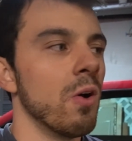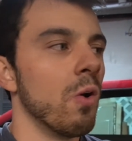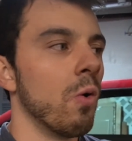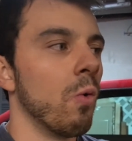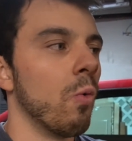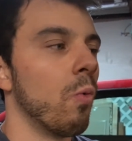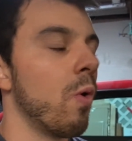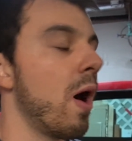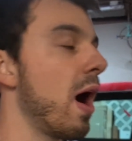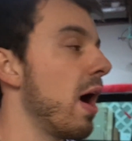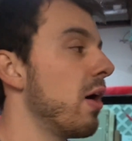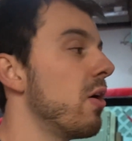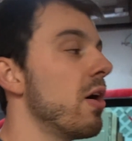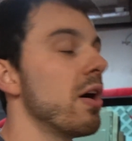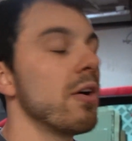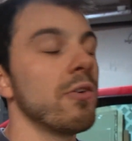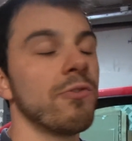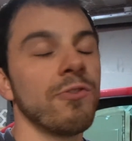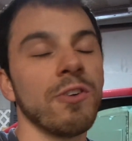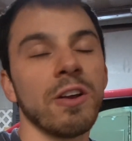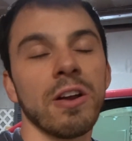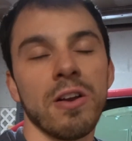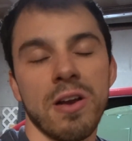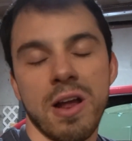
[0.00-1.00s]
While I
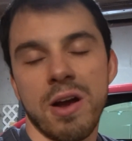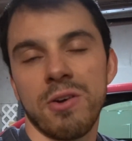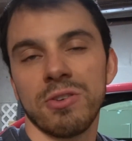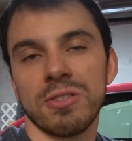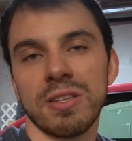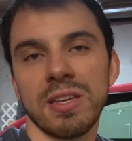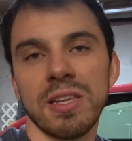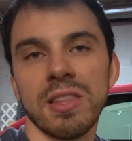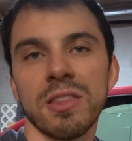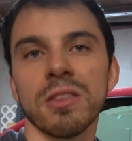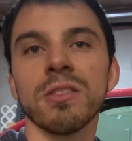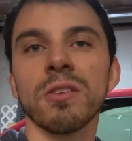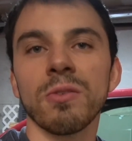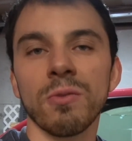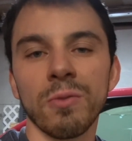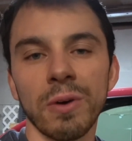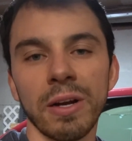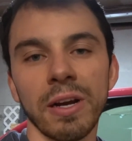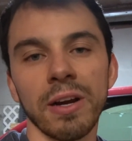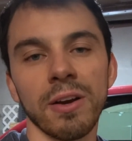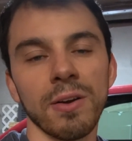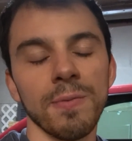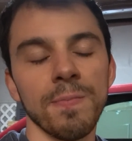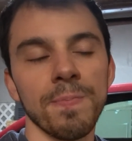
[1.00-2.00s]
figured I was in the
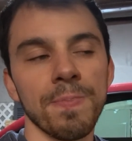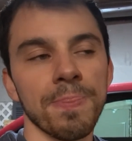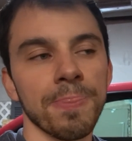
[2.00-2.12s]
rear,